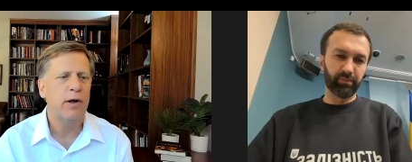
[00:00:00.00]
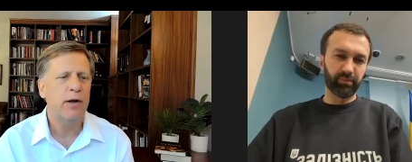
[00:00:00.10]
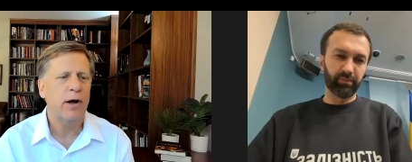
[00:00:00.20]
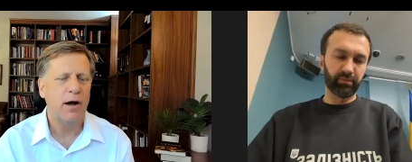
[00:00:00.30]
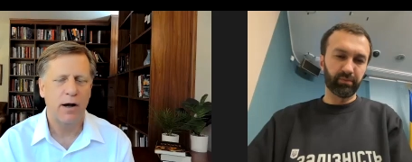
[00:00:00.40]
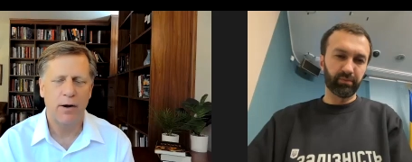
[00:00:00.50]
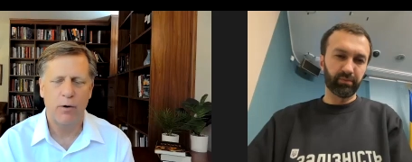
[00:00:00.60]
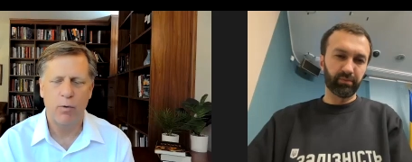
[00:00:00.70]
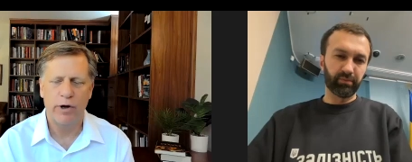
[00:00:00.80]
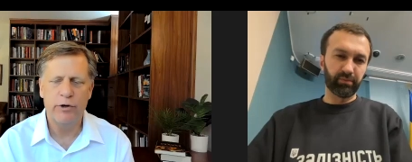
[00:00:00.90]
Speaker 1: uh,
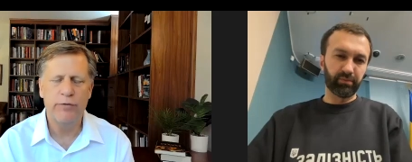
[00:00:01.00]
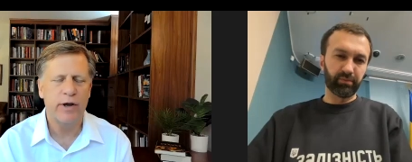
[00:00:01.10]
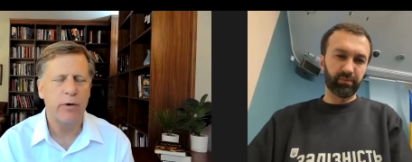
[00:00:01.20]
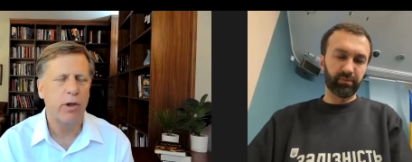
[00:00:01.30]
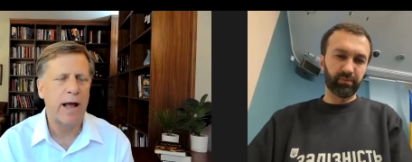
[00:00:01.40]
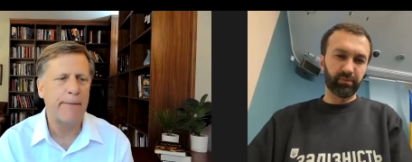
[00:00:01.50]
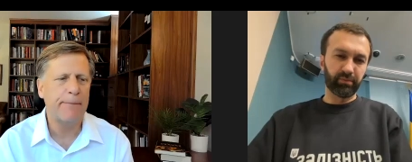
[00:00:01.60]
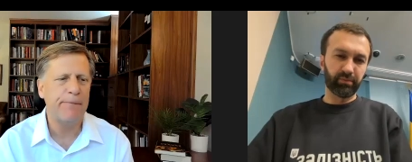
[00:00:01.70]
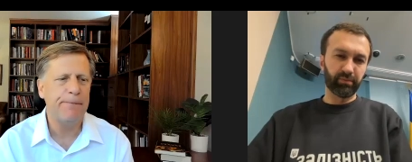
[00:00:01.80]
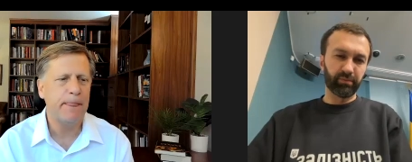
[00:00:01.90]
what you think will
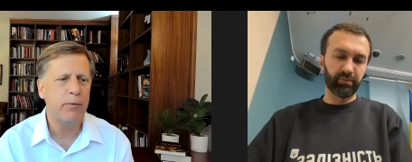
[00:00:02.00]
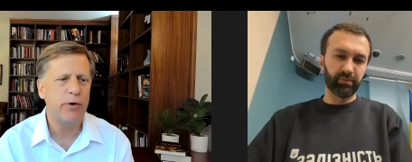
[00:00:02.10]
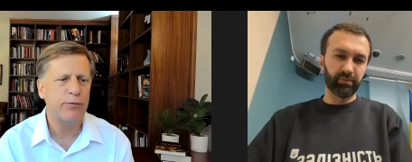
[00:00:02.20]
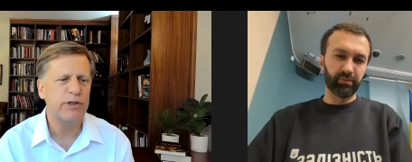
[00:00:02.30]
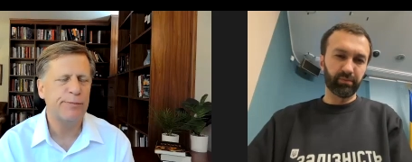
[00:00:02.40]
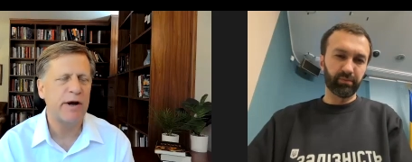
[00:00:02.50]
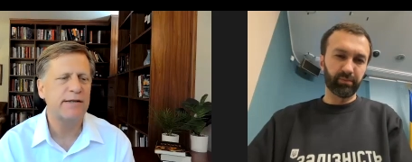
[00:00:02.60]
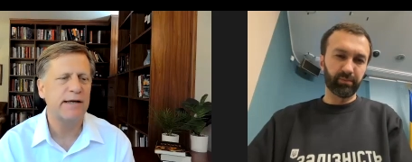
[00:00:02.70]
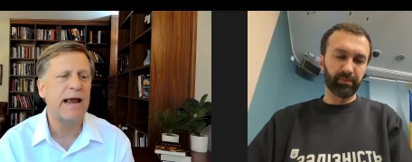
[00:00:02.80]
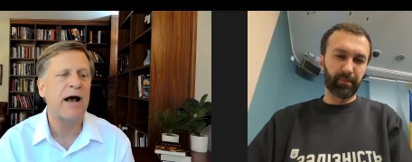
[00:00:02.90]
happen with respect to
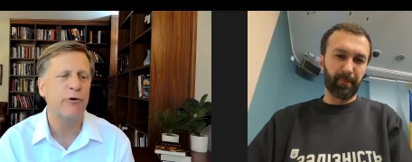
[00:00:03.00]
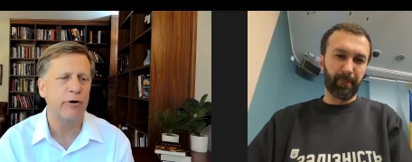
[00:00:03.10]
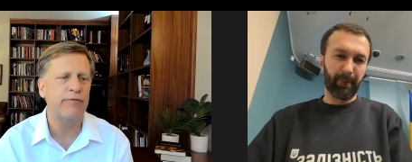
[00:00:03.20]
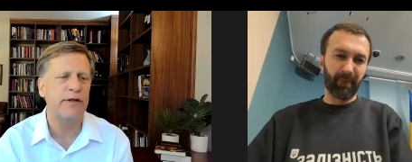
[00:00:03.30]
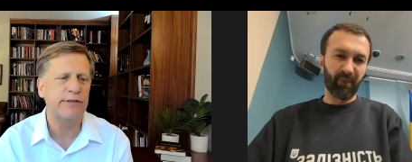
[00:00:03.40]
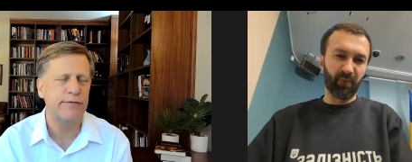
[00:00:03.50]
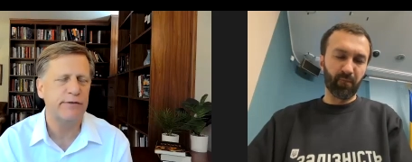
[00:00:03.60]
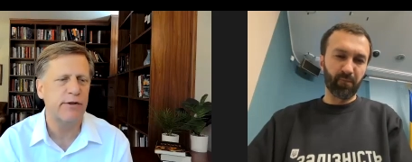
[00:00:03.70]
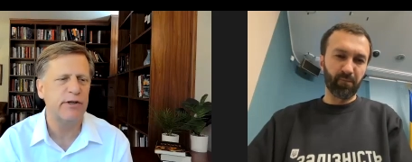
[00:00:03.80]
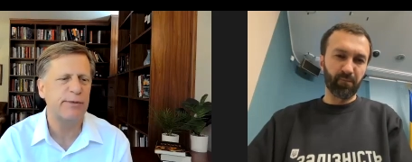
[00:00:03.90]
counteroffensives
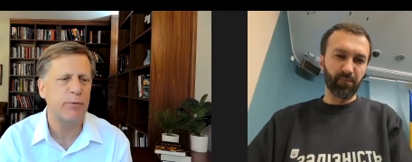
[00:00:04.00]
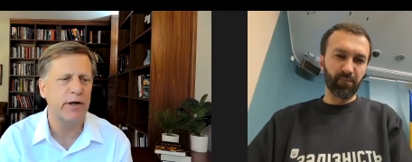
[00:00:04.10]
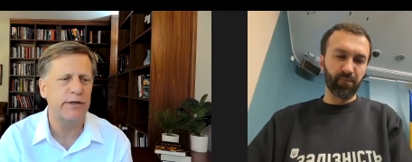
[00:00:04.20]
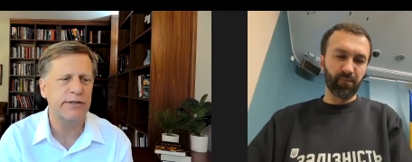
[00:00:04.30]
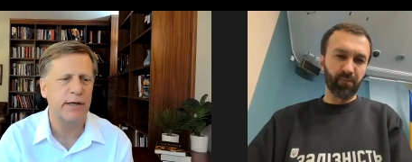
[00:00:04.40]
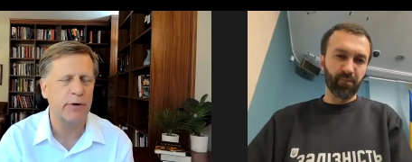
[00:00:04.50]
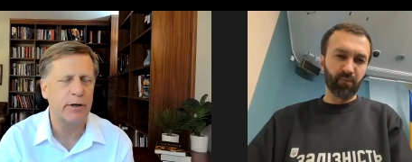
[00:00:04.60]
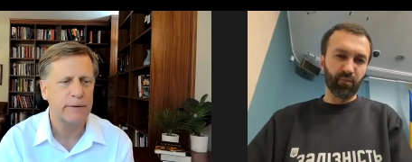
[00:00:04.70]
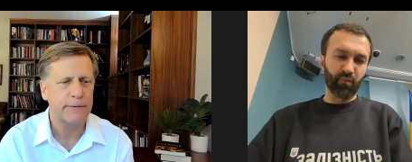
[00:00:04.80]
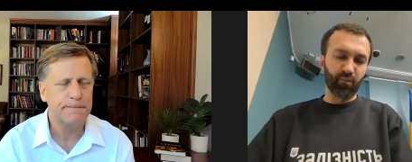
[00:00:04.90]
in the spring and summer.
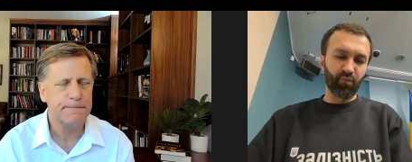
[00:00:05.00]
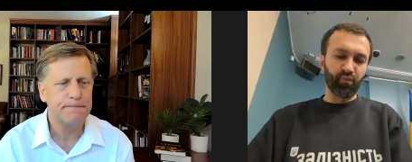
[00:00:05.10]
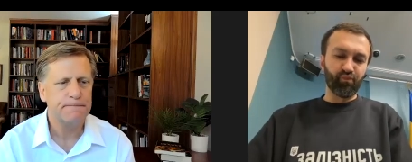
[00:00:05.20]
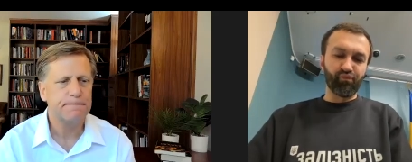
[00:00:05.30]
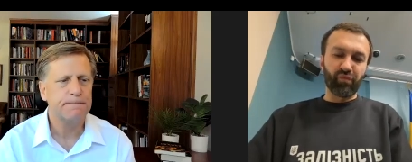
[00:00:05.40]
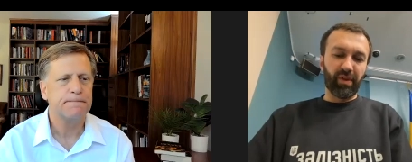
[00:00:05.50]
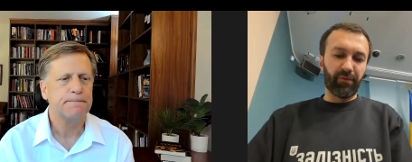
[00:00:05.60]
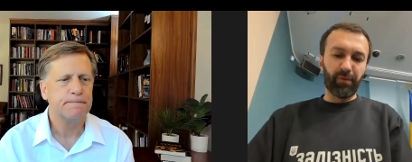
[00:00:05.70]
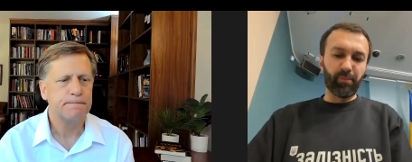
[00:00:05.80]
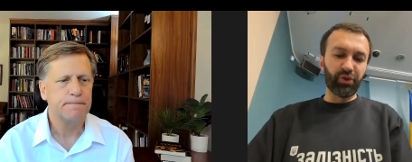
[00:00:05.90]

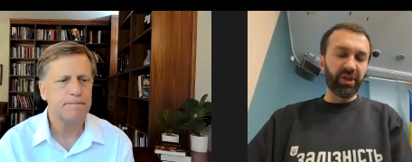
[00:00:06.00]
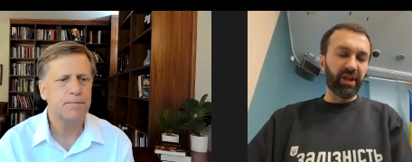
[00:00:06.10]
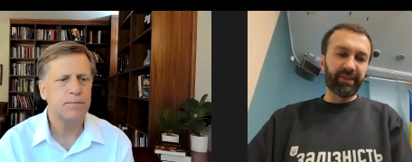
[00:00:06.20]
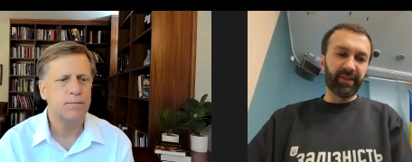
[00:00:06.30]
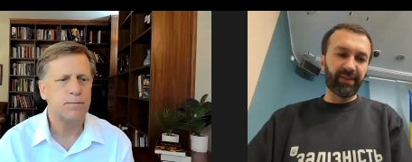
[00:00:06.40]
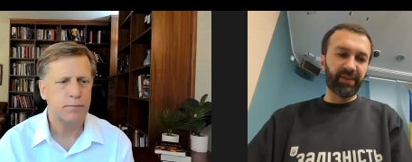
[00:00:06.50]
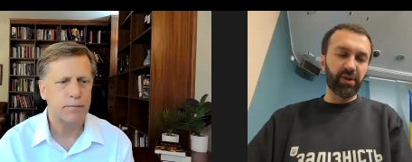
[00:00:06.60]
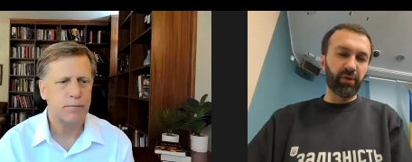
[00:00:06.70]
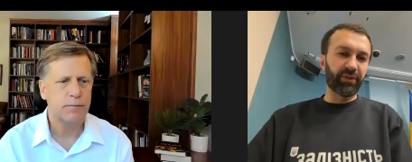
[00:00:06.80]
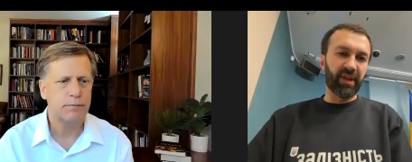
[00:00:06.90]
Speaker 2: For Putin, it's a
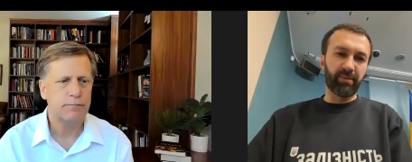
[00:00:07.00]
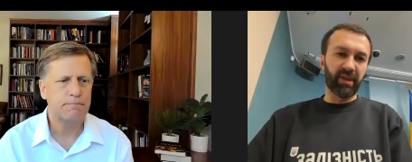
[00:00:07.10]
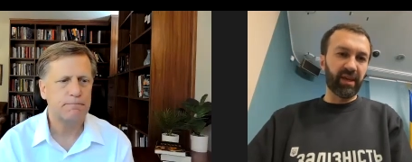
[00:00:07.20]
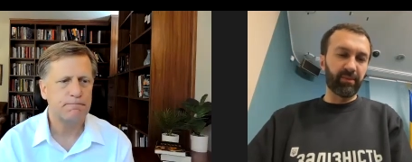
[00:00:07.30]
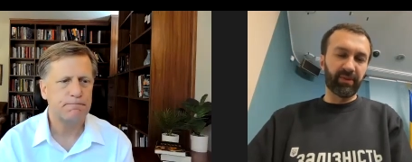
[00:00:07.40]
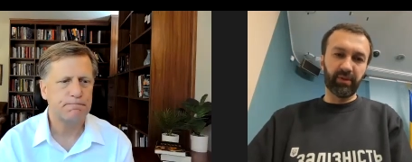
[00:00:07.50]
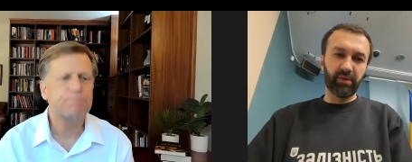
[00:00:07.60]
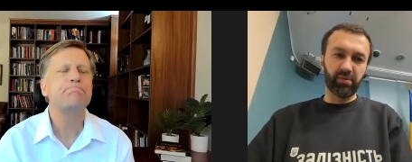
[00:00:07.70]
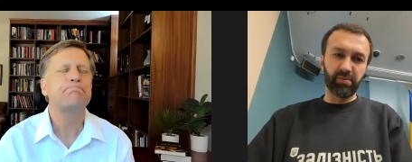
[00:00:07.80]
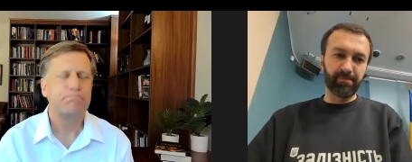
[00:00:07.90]
zero sum game.
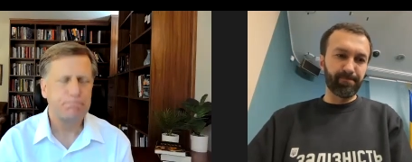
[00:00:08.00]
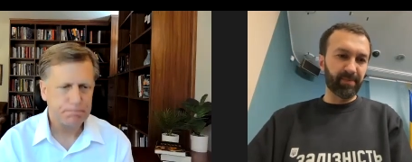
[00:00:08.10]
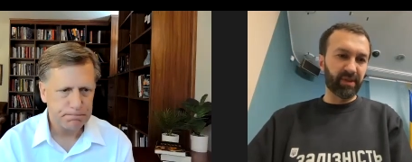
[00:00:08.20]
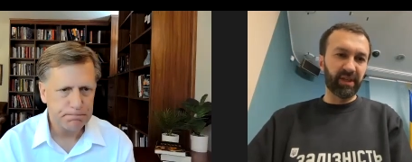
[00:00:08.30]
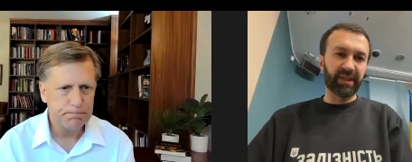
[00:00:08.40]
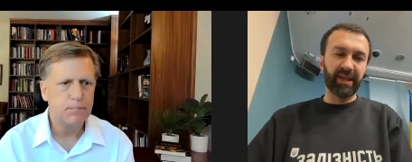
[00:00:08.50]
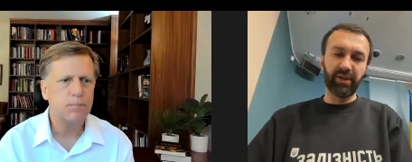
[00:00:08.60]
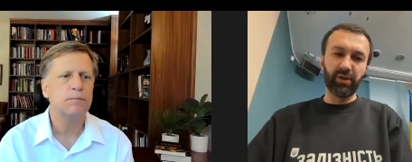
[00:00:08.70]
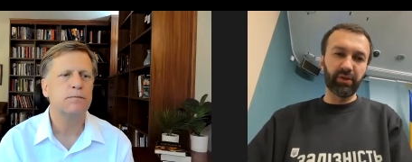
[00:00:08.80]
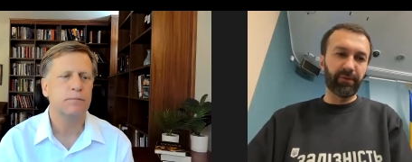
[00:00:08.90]
So he
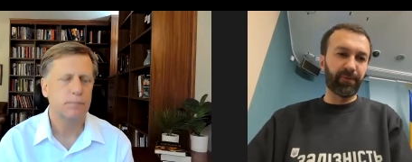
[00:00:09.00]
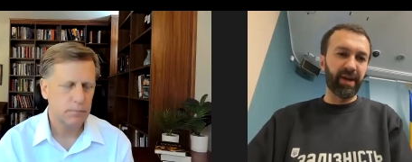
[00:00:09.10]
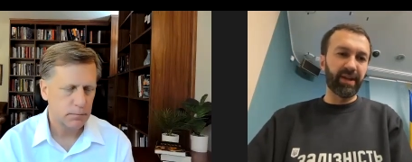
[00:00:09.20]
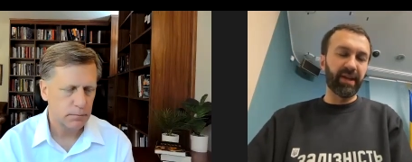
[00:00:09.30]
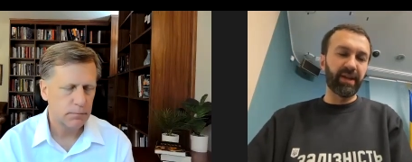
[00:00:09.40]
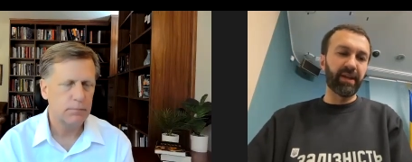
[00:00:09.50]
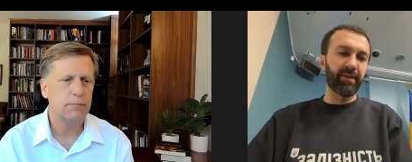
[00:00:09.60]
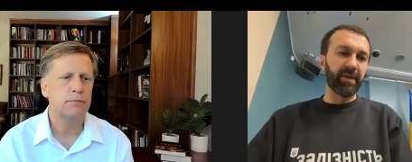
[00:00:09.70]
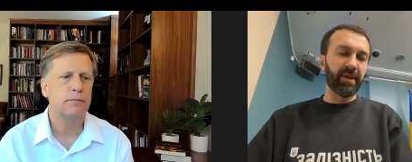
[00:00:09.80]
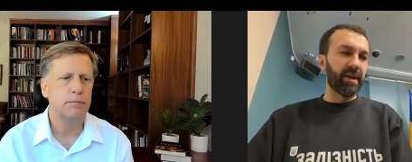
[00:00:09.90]
cannot find any
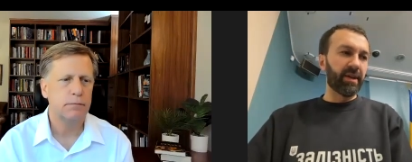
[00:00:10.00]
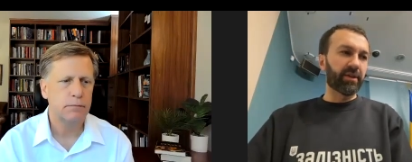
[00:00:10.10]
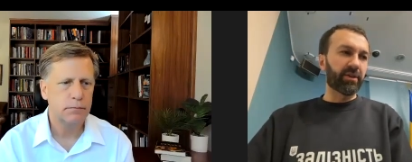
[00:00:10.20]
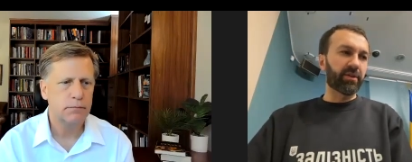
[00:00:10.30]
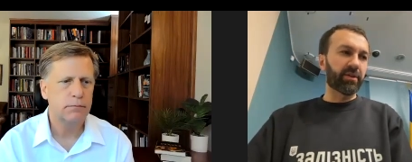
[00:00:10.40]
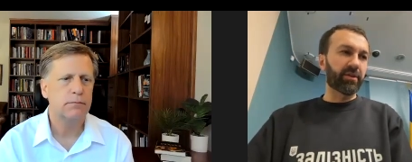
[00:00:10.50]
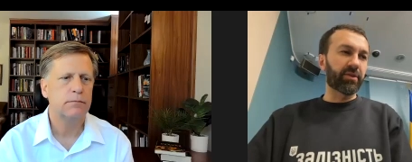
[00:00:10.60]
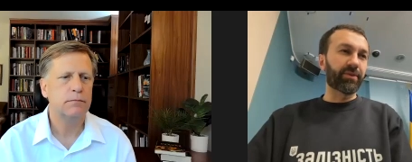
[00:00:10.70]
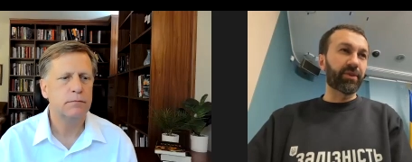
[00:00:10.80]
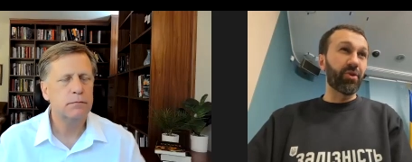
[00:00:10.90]

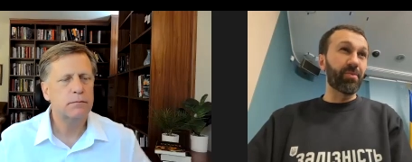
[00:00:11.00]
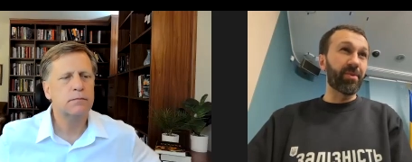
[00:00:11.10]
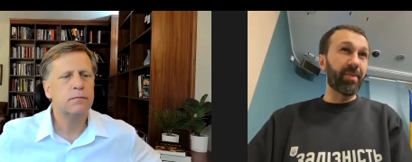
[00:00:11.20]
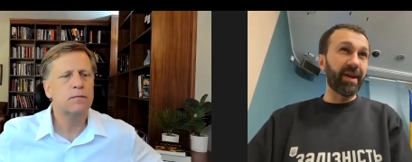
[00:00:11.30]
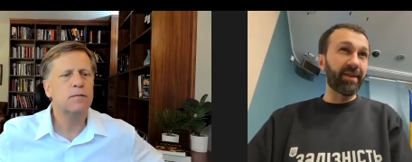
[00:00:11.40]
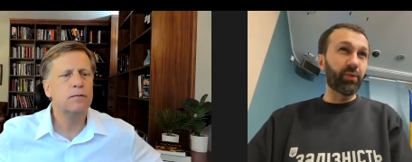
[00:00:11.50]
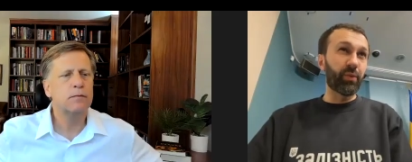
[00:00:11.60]
compromise